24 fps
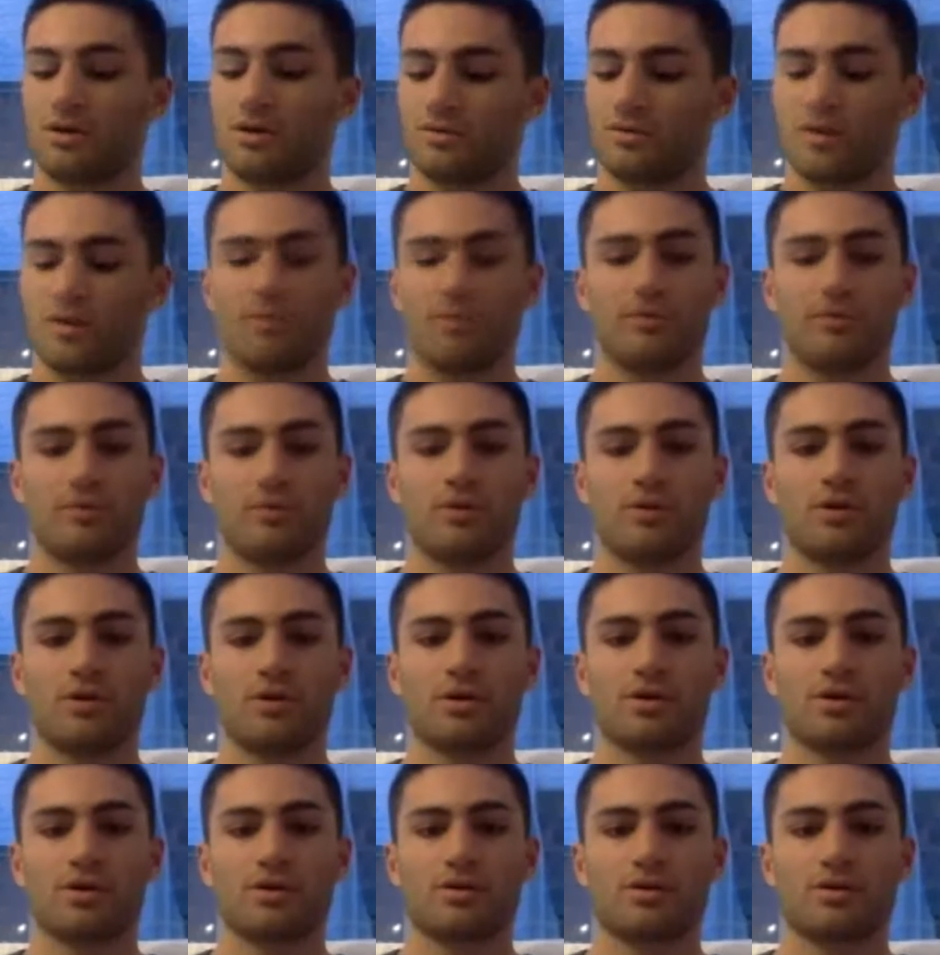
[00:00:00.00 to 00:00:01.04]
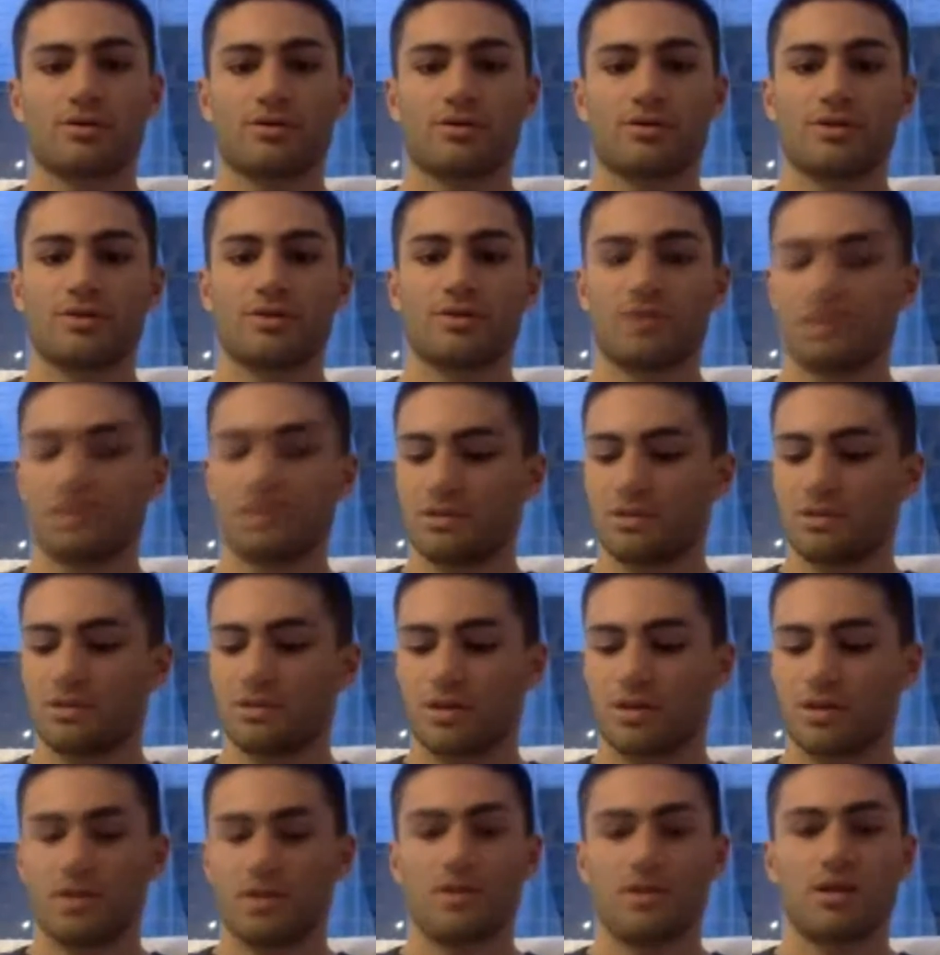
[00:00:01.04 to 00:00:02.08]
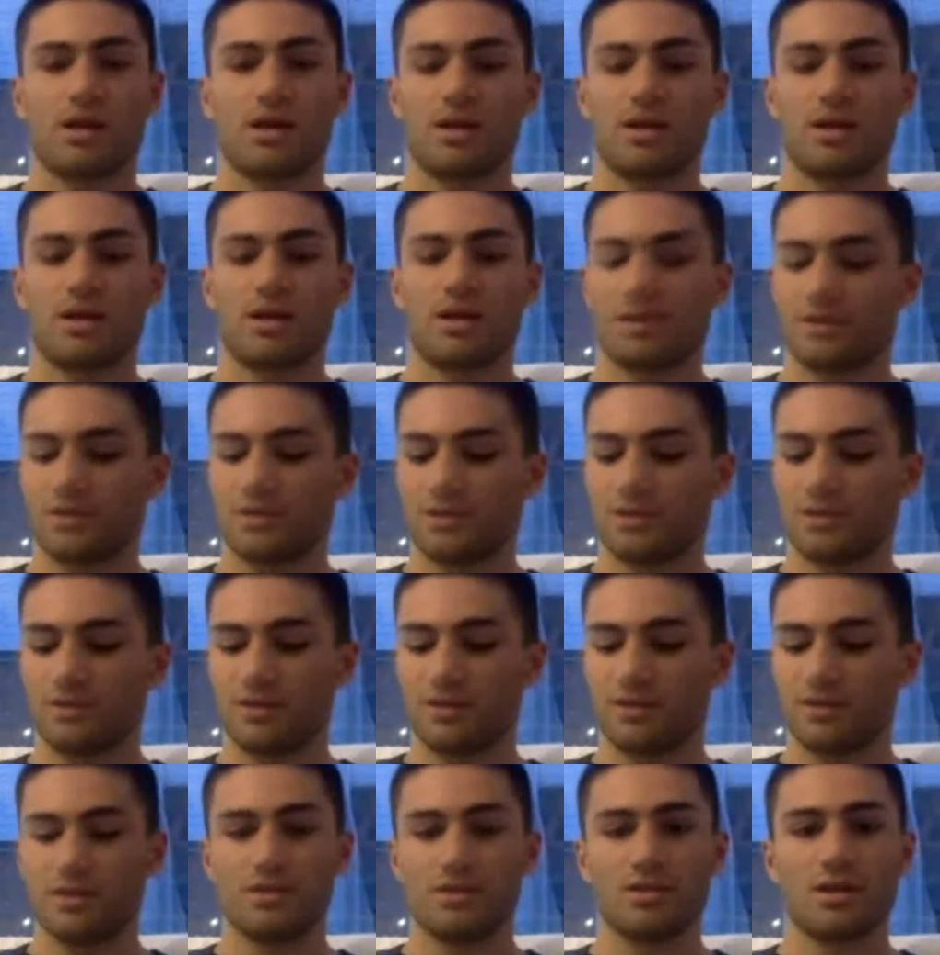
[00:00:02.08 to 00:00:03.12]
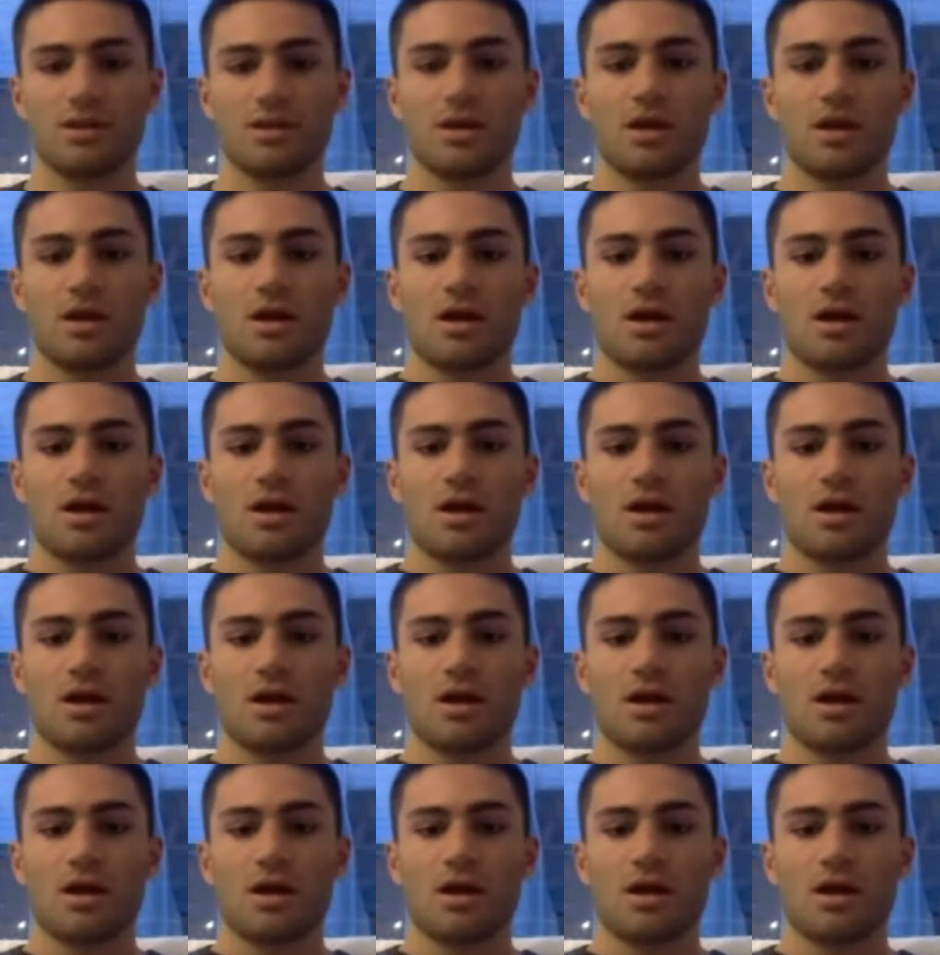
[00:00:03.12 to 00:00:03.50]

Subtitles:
Right before Christmas and holiday festivities.